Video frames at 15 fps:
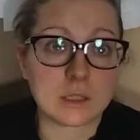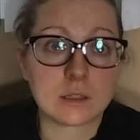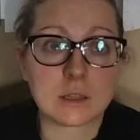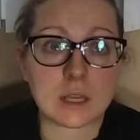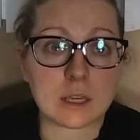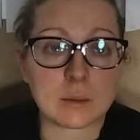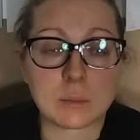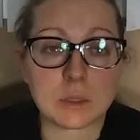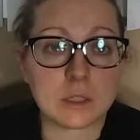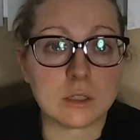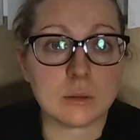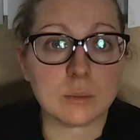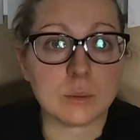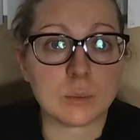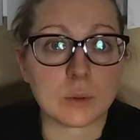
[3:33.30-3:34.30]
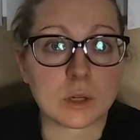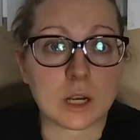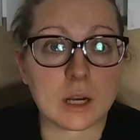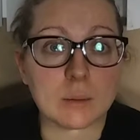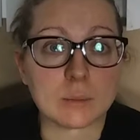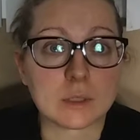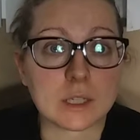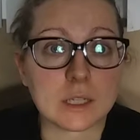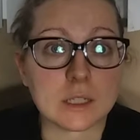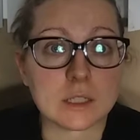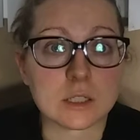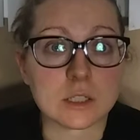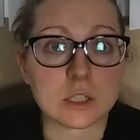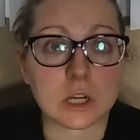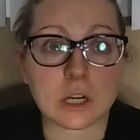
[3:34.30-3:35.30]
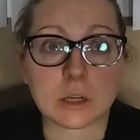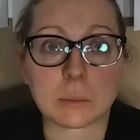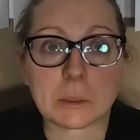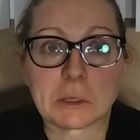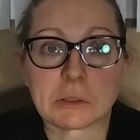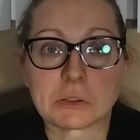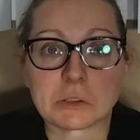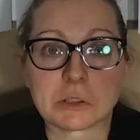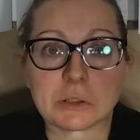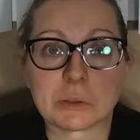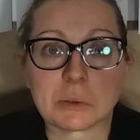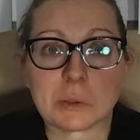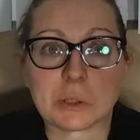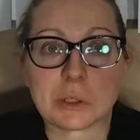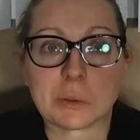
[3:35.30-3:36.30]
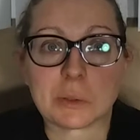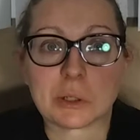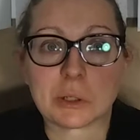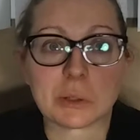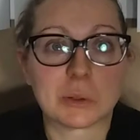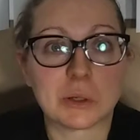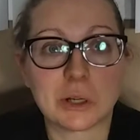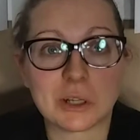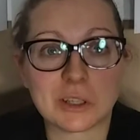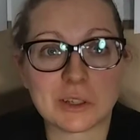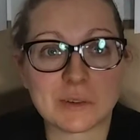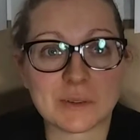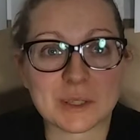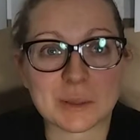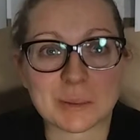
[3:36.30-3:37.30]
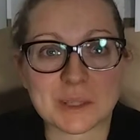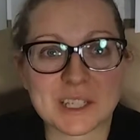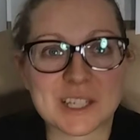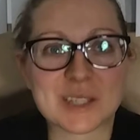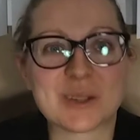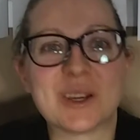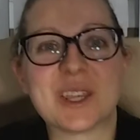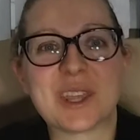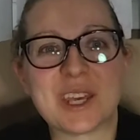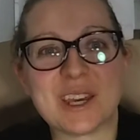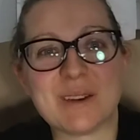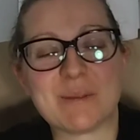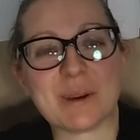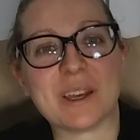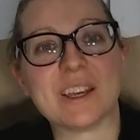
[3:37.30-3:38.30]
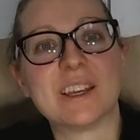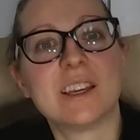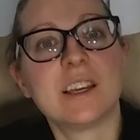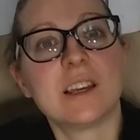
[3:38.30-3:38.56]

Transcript: That can be a little bit more complicated to talk about, so I don't really want to go all over the place with it. But